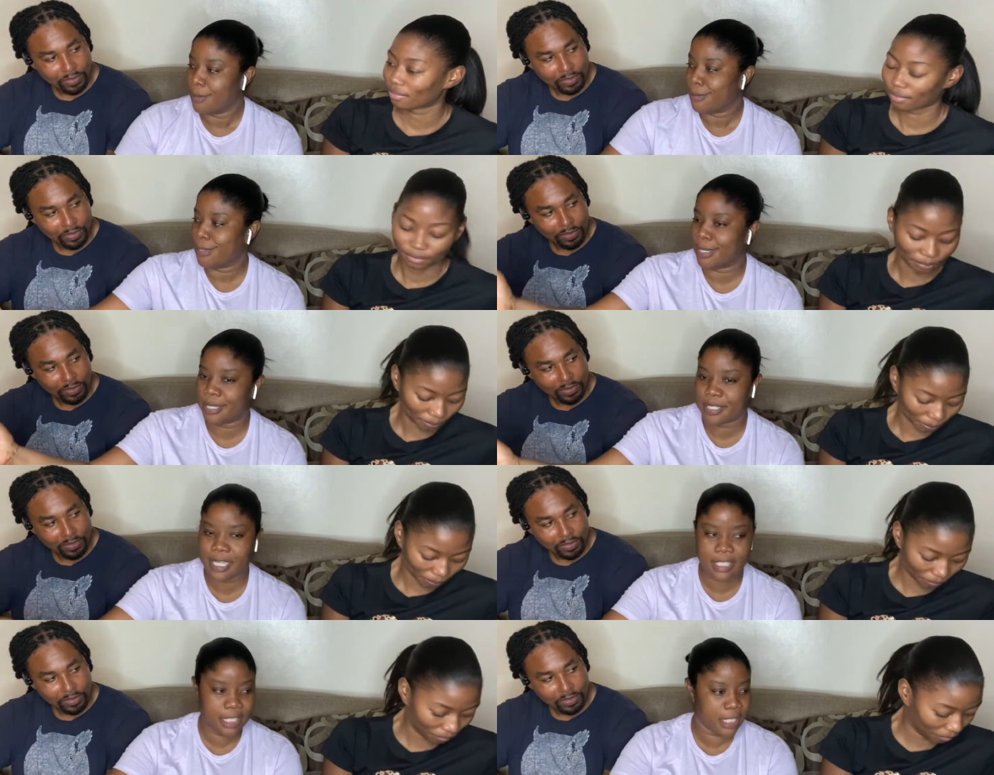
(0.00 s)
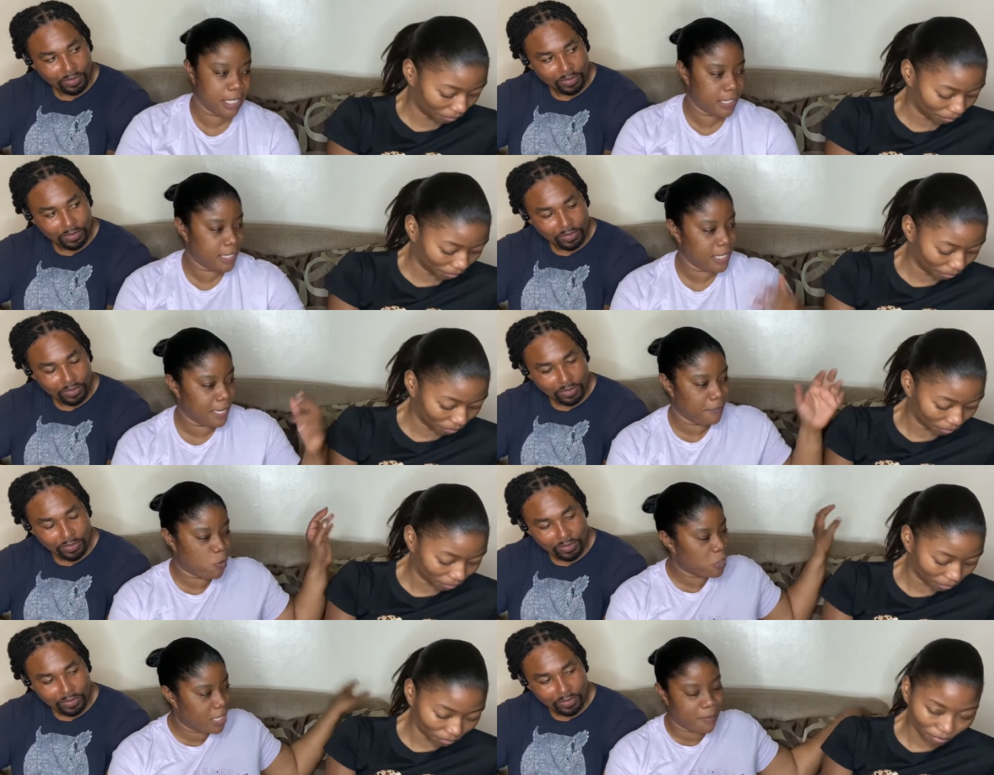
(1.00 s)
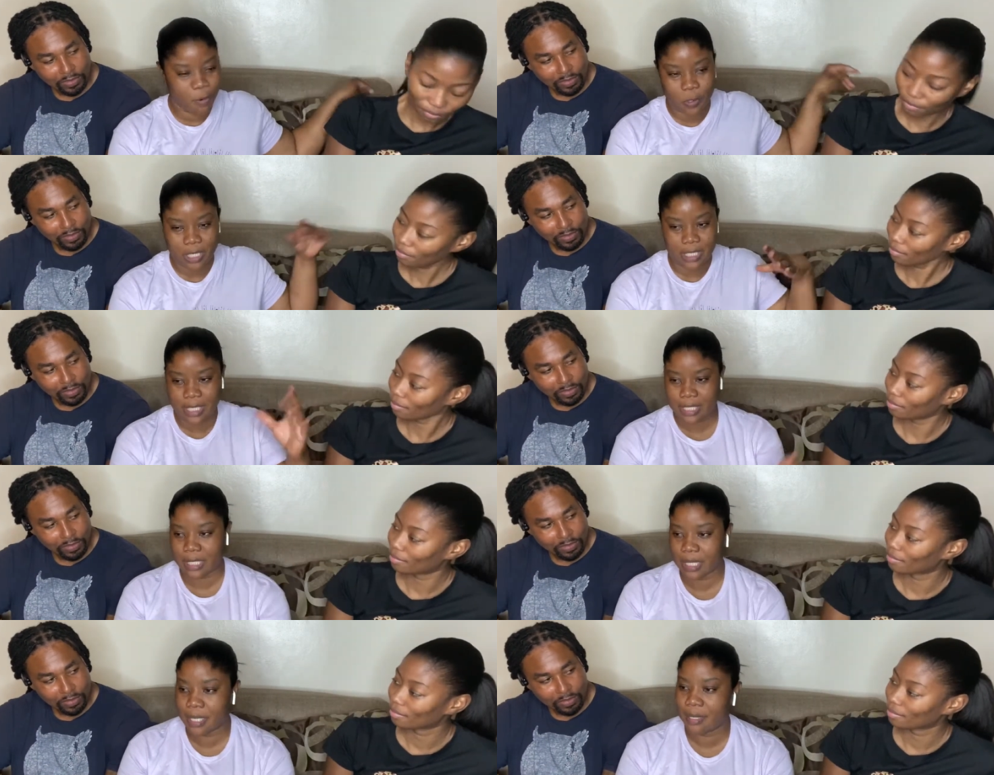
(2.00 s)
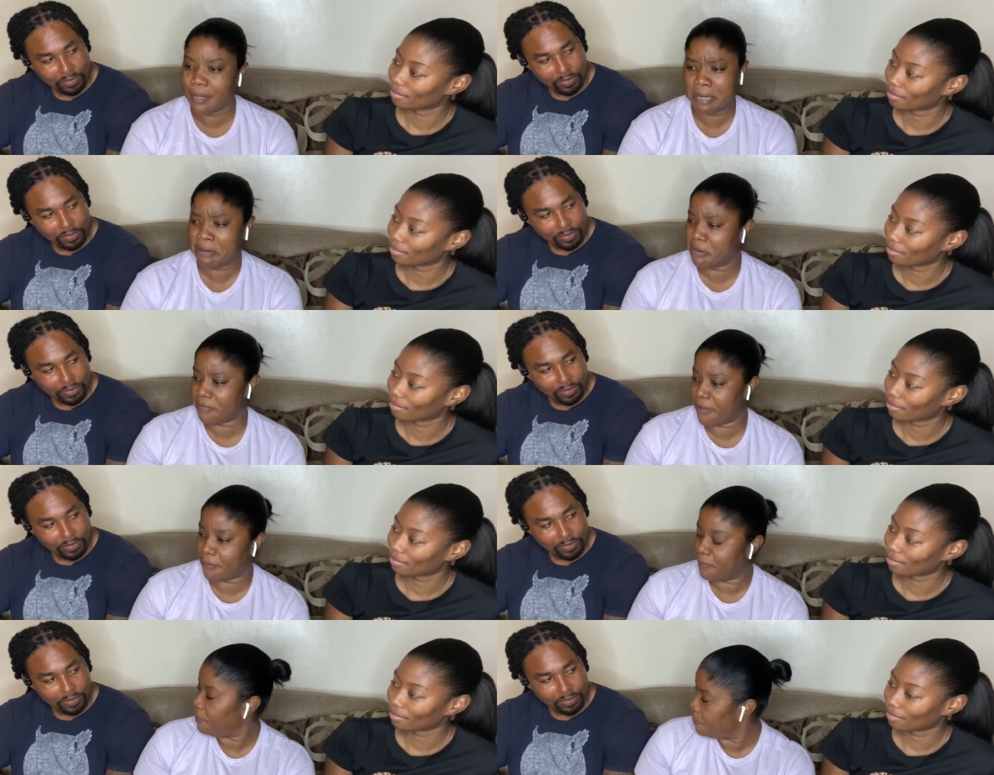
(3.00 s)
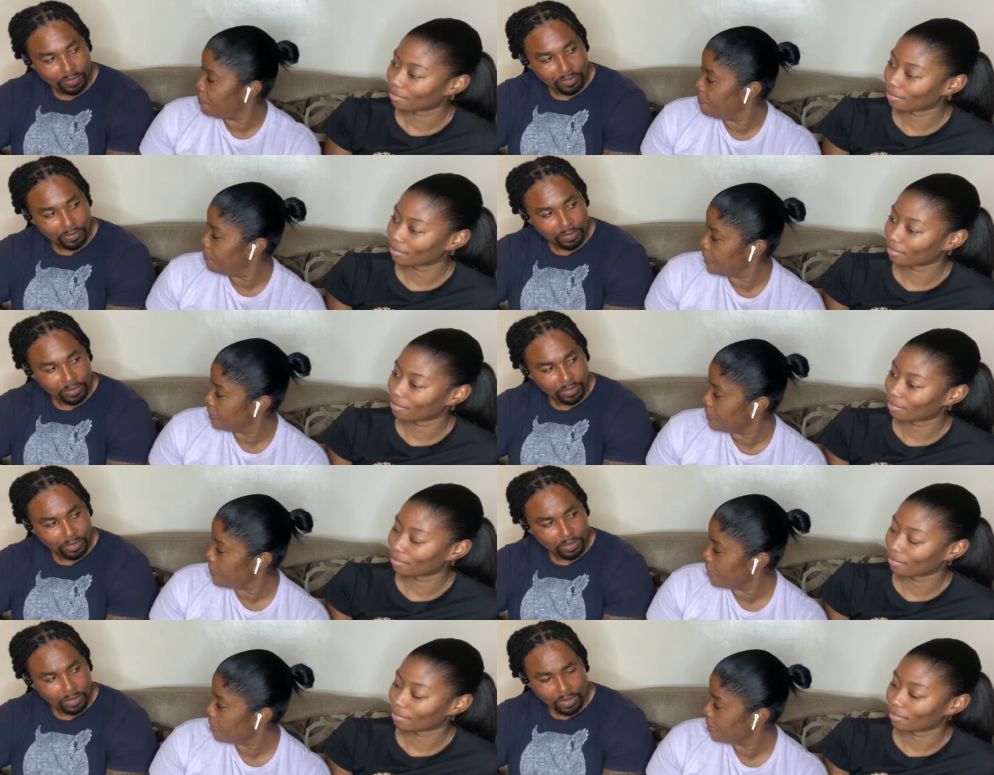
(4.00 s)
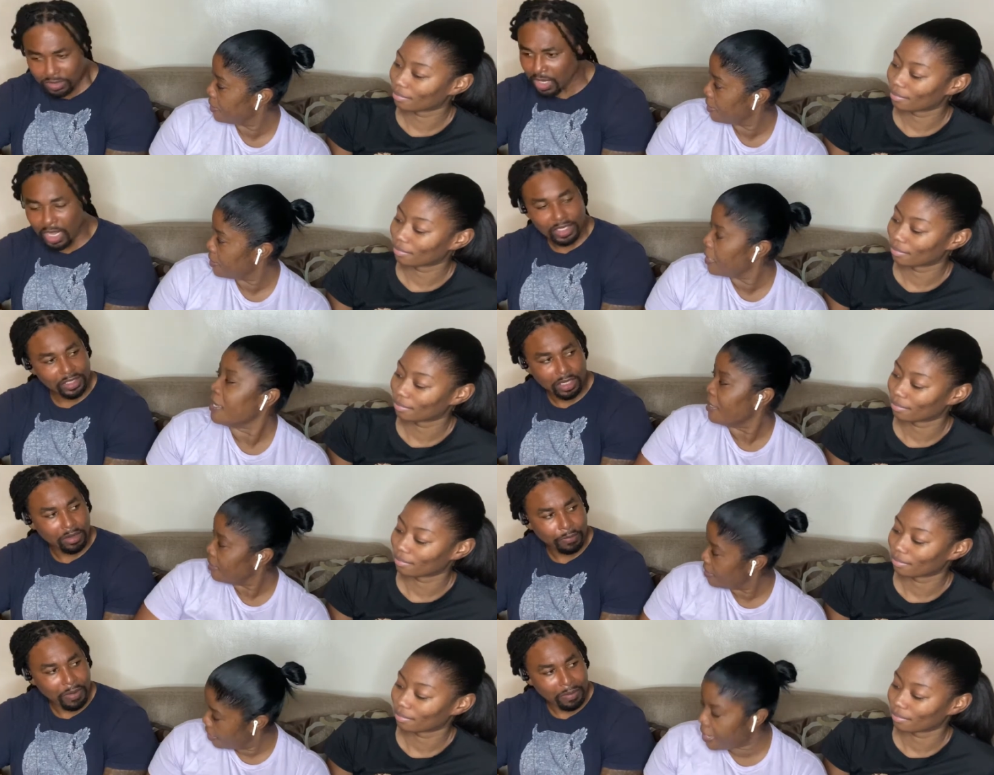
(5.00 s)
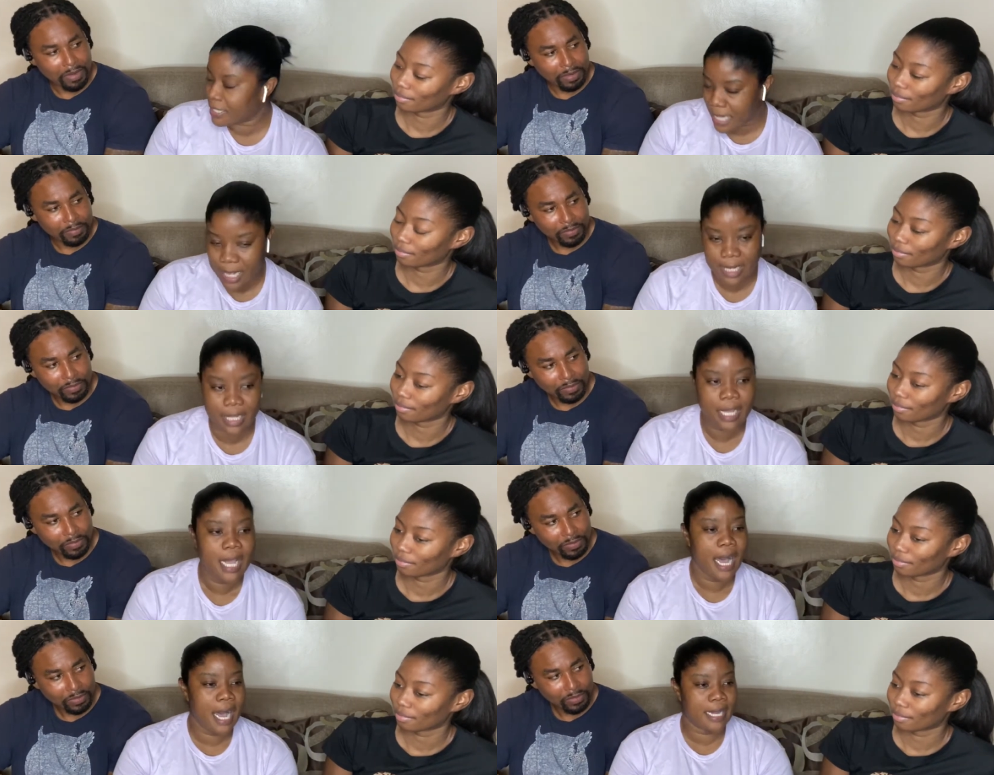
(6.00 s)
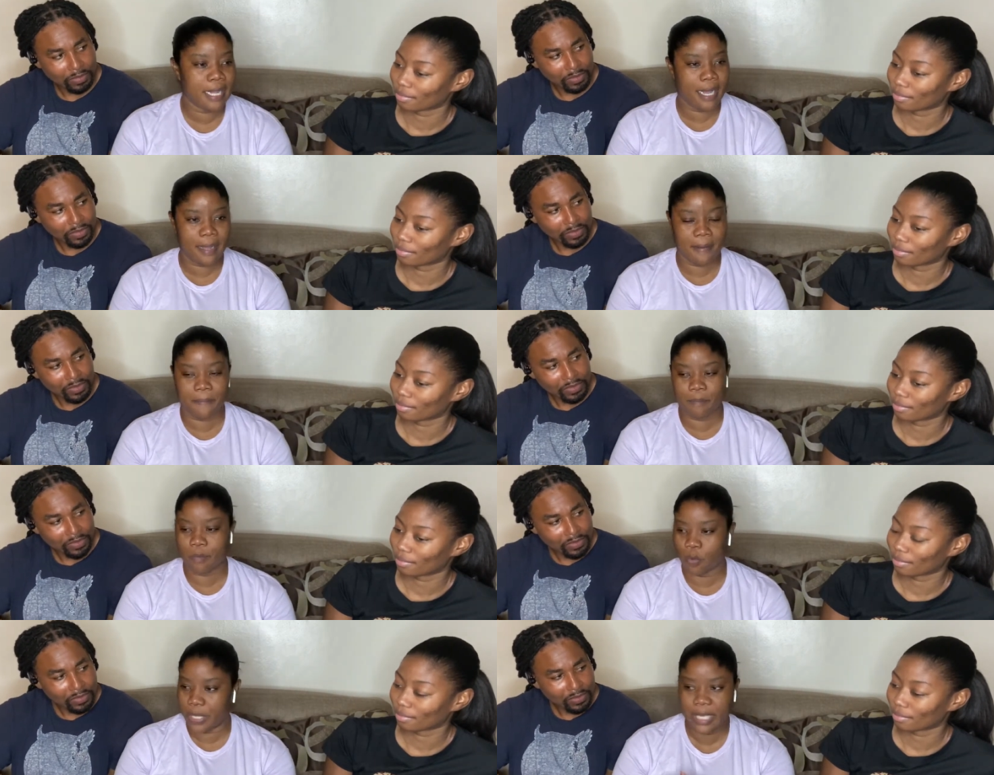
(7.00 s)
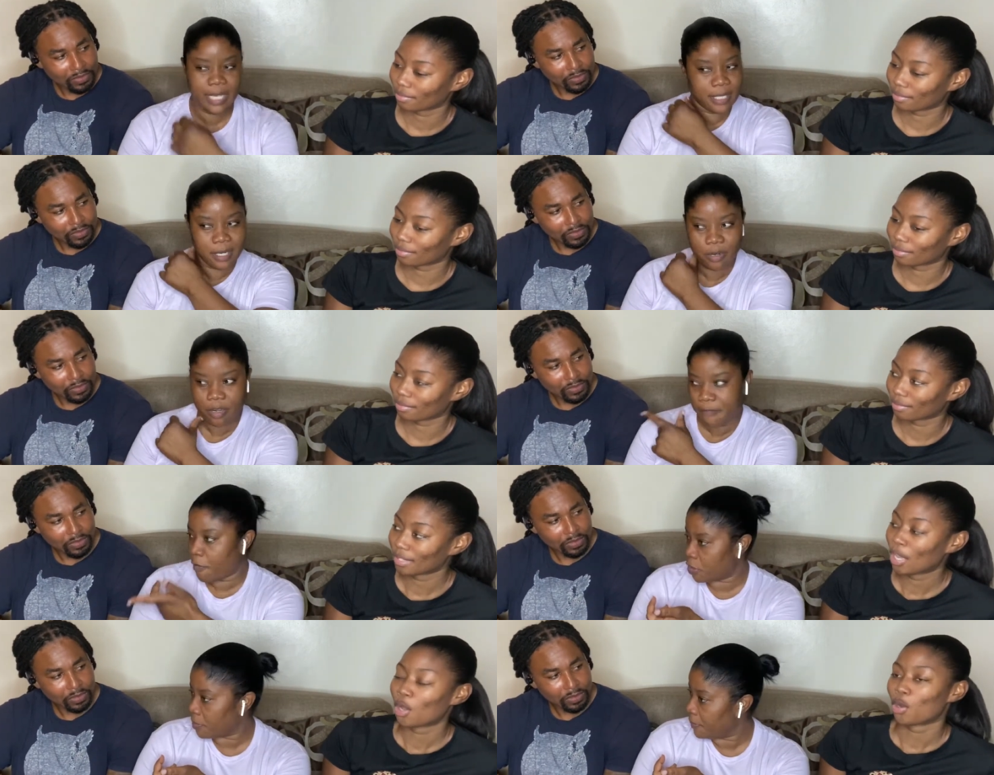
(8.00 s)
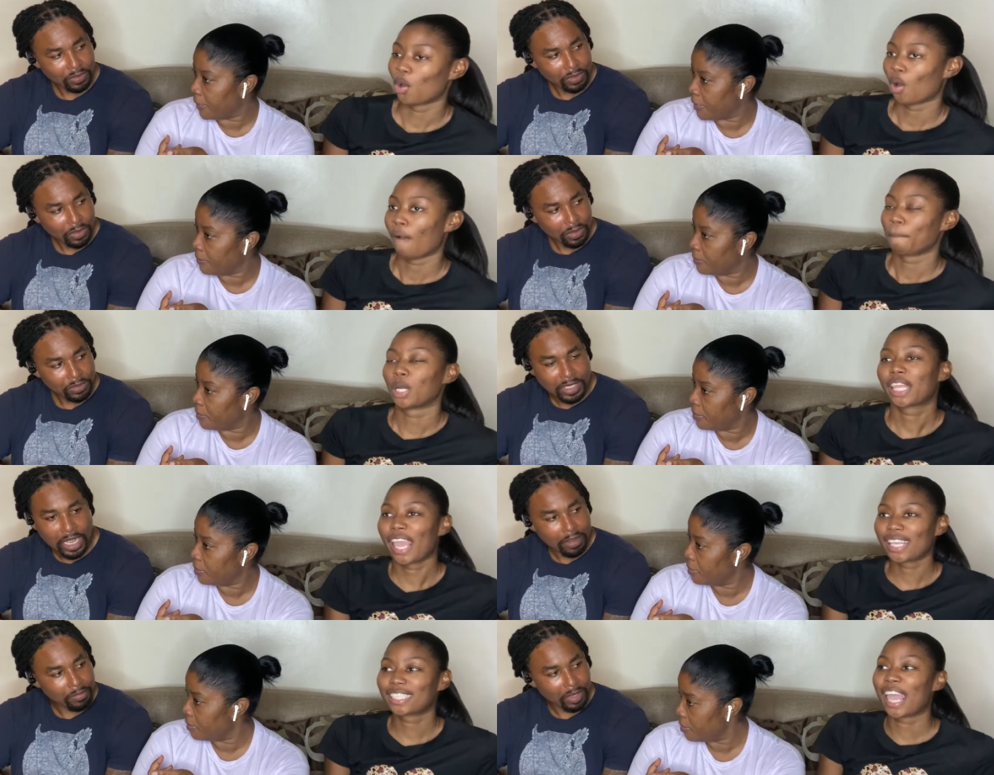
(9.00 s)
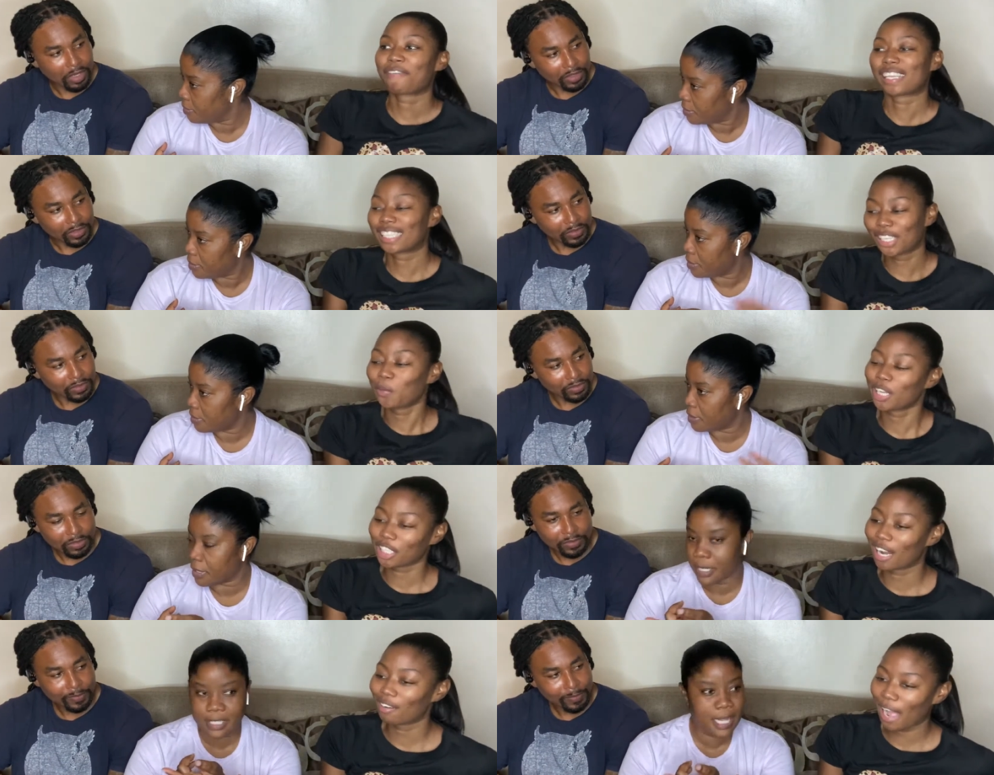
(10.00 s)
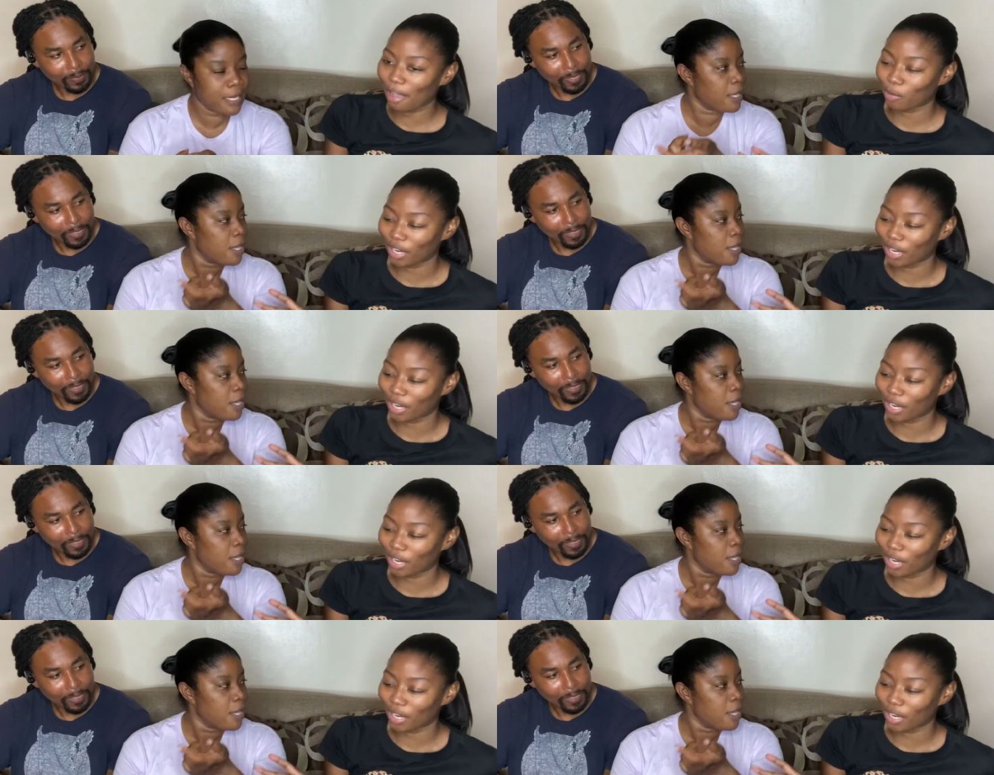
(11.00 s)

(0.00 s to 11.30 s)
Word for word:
Speaker 1: the city, the thing, they cushion them out of the city. I don't know if you place them back. No,
Speaker 2: it's not no problem. Exactly.
Speaker 1: And um, we eat. I don't know if you worship the play no. them. But no, say if a situation arrive right? with